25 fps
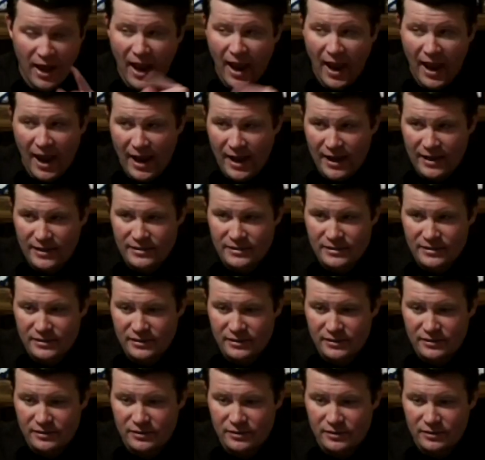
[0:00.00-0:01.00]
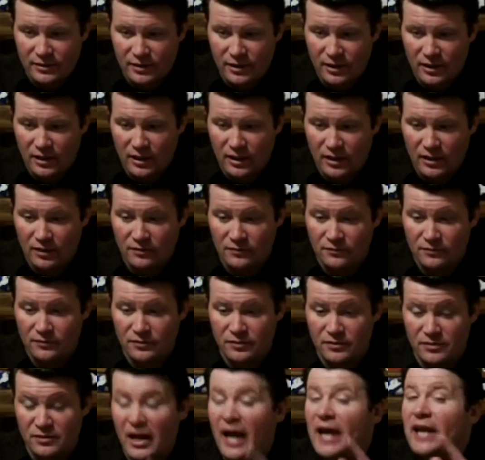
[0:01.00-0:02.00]
and
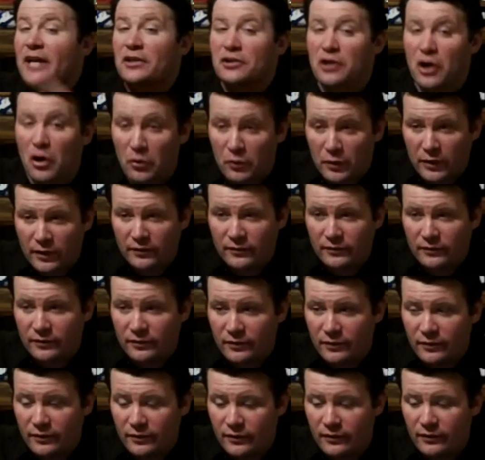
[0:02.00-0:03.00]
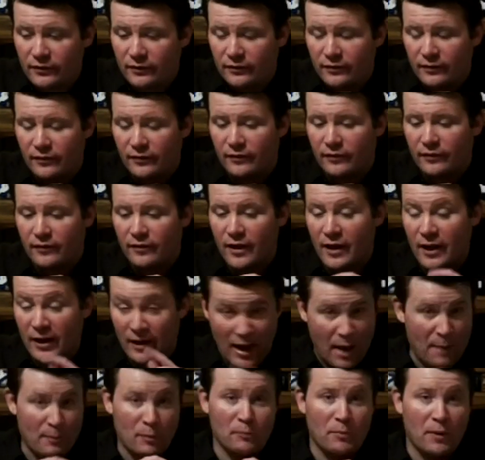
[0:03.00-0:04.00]
Diet Coke, and an
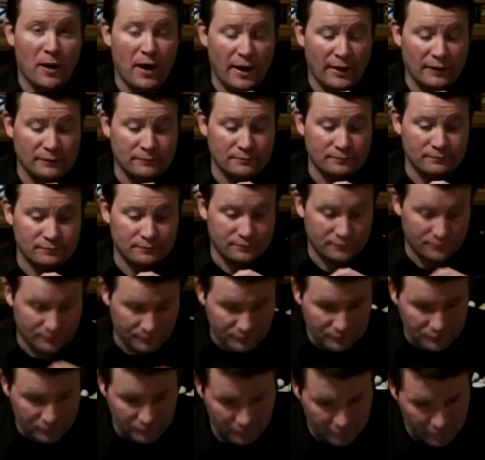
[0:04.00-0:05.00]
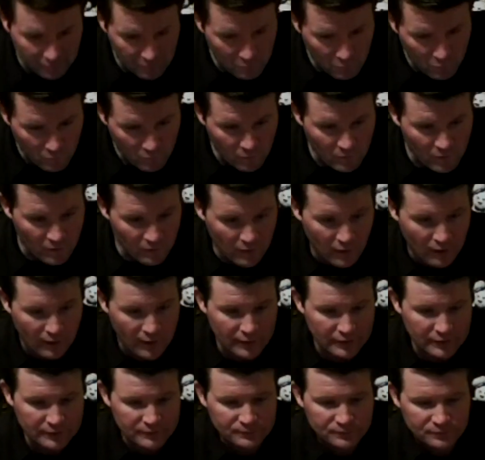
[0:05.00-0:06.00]
apple pie. All
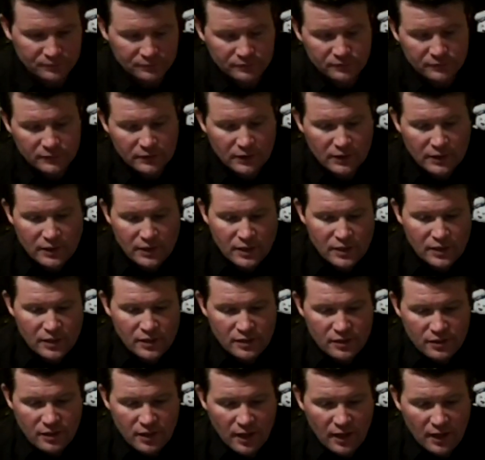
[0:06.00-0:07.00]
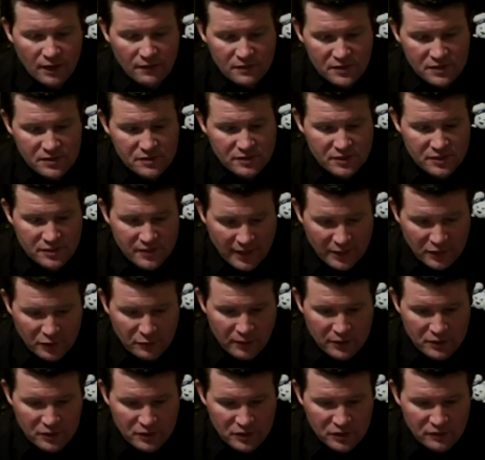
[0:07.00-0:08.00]
right. This next
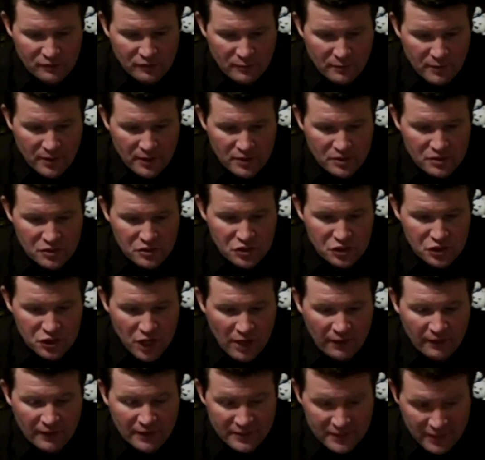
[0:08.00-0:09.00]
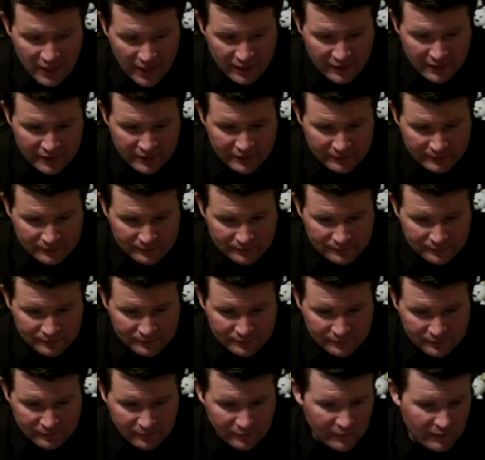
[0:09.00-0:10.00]
question is from Jelly Duck,
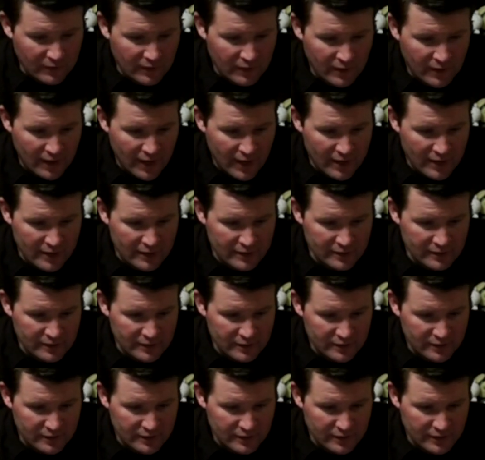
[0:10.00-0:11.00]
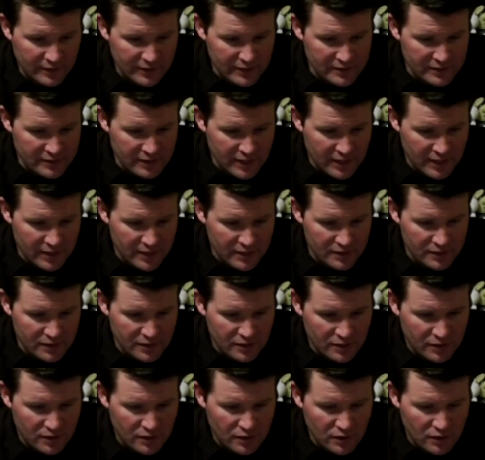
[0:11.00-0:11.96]
and he says,